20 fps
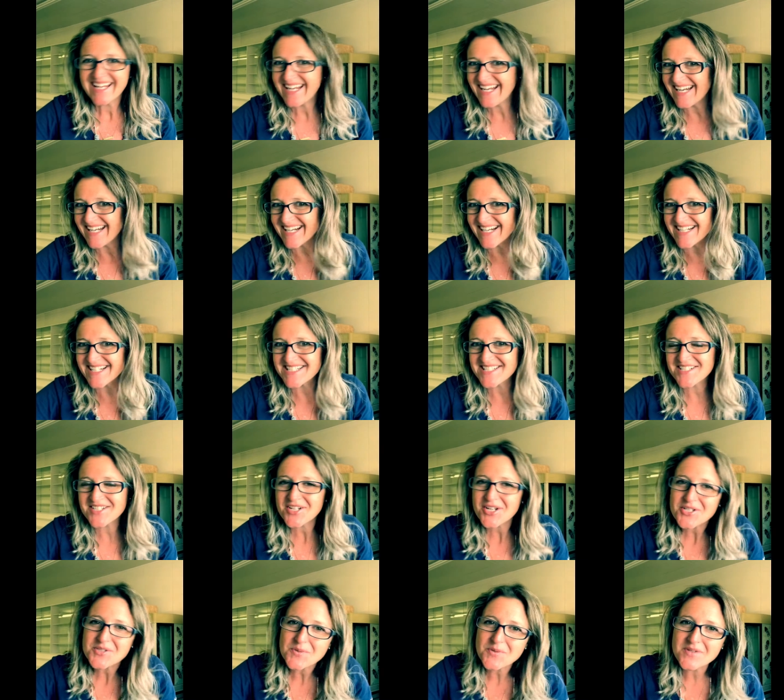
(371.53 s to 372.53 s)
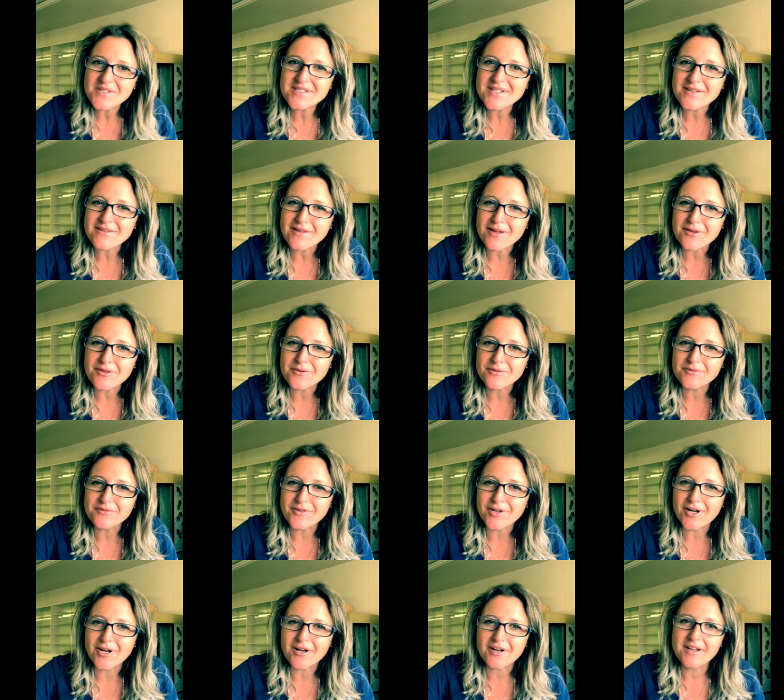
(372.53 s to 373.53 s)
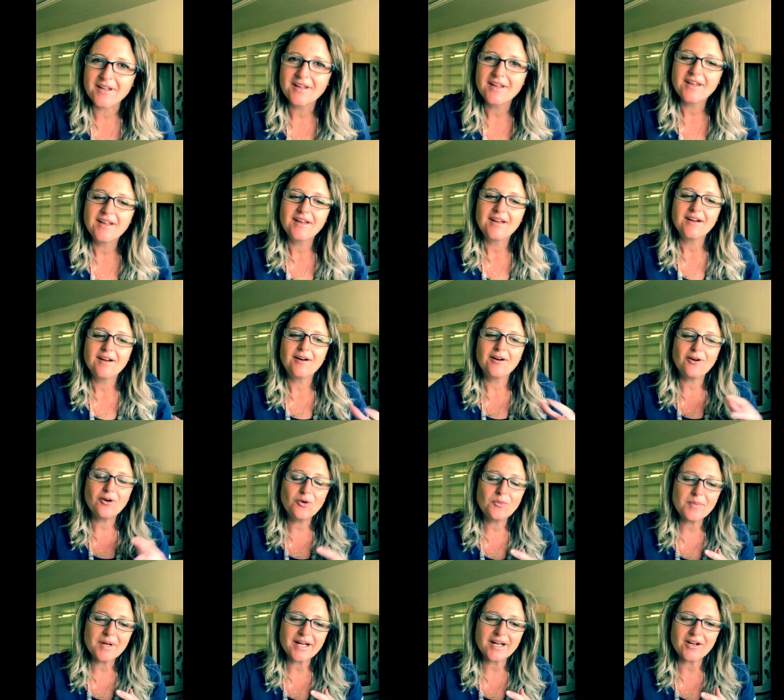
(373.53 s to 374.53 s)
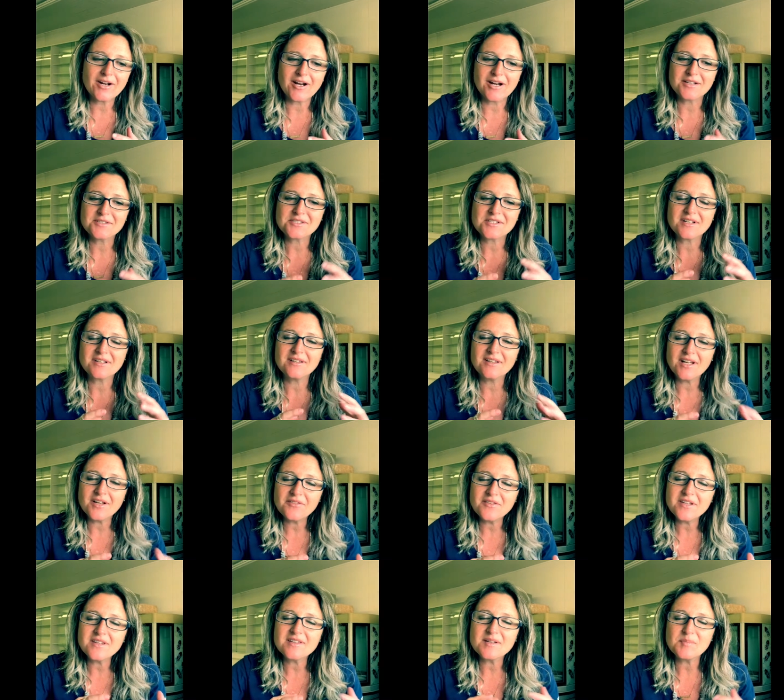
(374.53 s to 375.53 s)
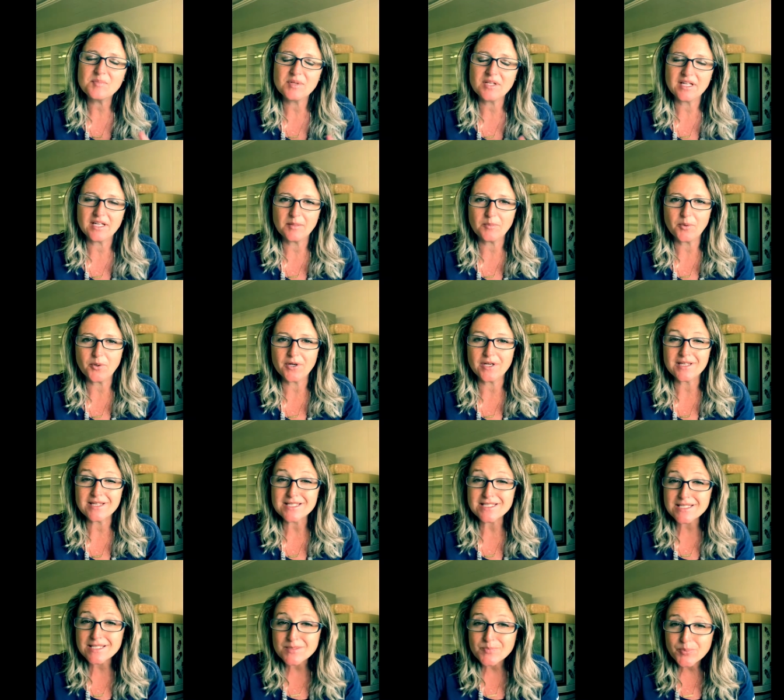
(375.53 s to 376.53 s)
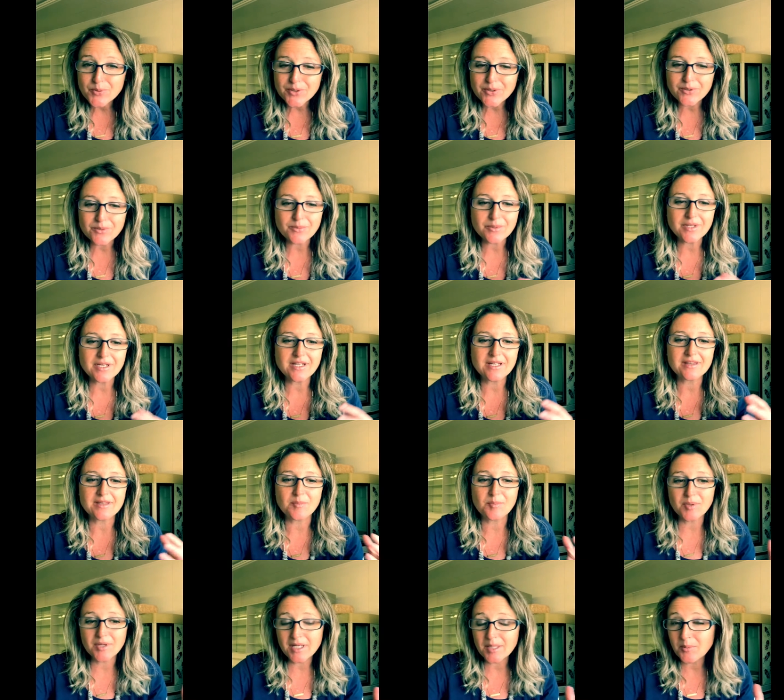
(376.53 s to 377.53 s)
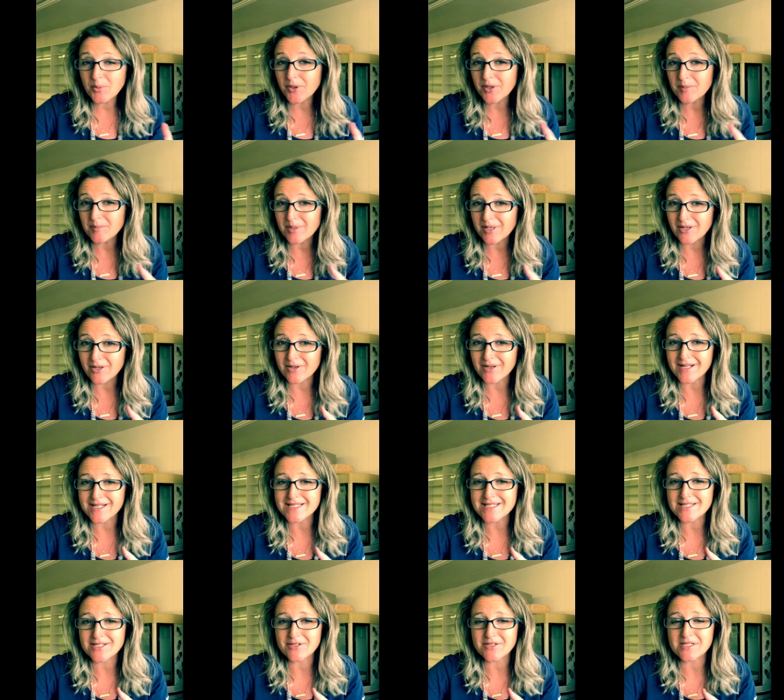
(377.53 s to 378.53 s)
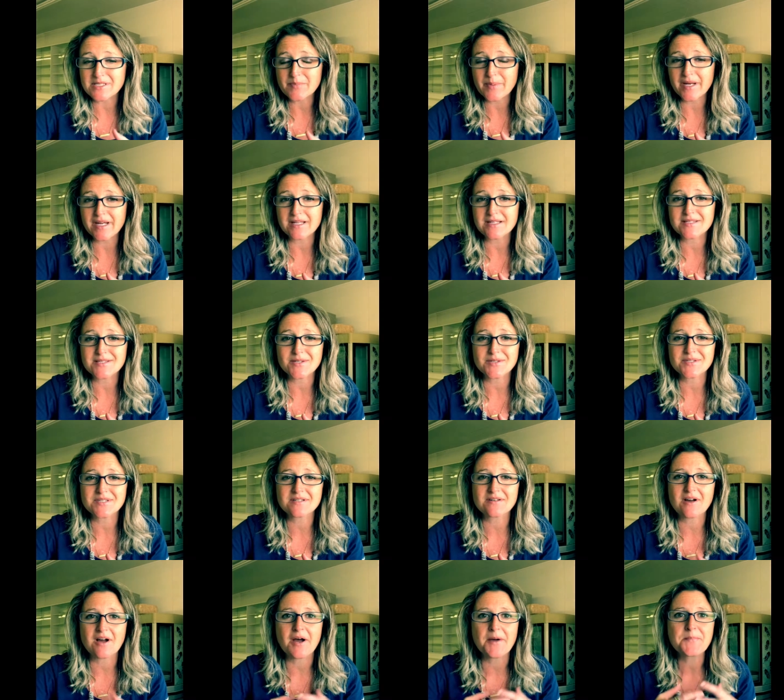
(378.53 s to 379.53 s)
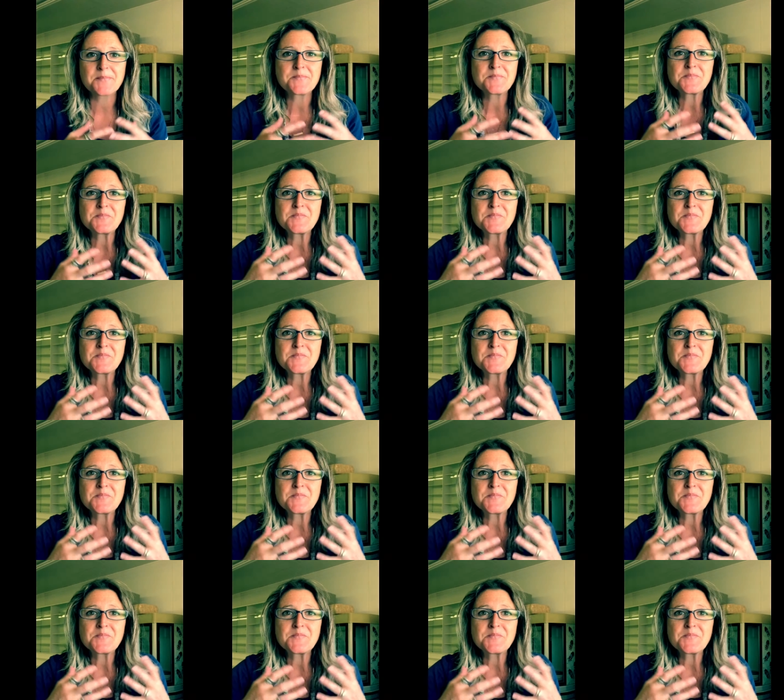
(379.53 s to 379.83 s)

Hey guys, Natasha with the Dave Ethel vlog. Oh my gosh, Loving the Playboy. This is book three in the Playboy in Paradise series by S.L. Scott.